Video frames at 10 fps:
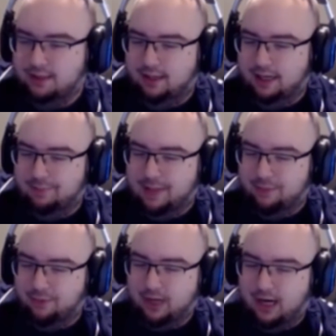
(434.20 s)
and
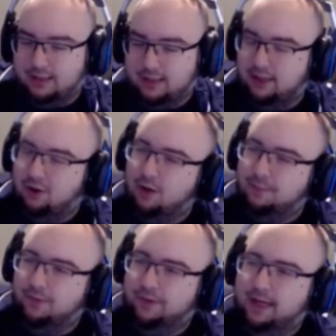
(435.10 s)
people constantly
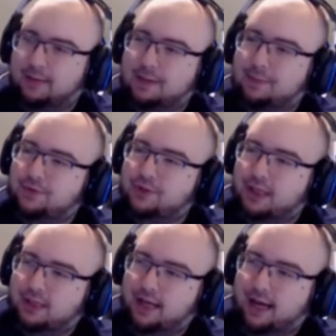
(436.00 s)
harp on that, and people
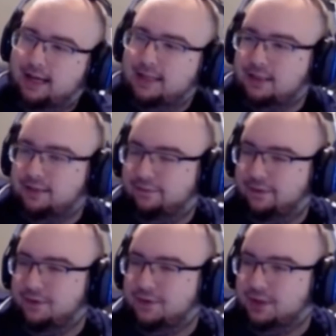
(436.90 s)
see that as the
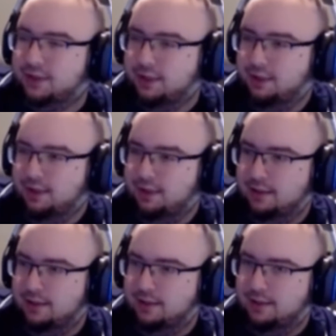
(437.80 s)
first,
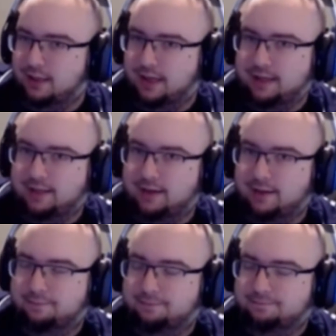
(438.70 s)
like,
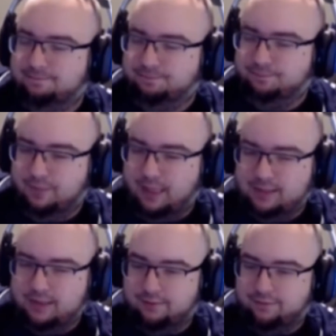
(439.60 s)

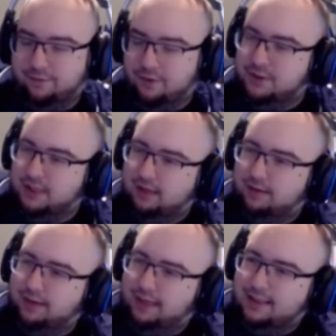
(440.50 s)
that's their first
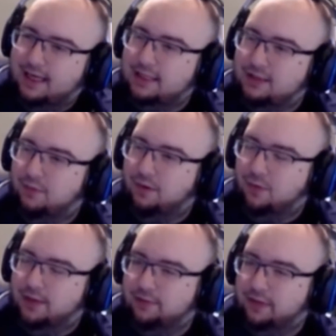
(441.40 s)
like taste of what
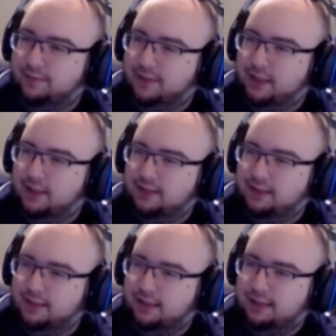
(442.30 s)
Wings of Redemption
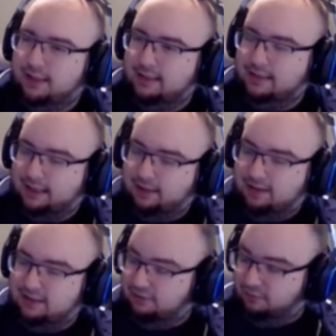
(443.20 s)
is. He's a
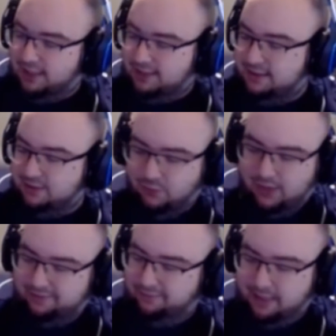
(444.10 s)
racist
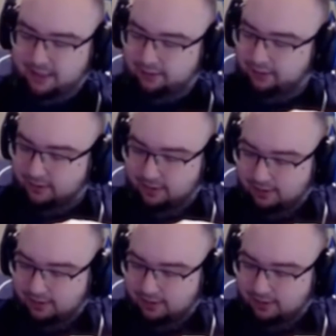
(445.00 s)
wife beater.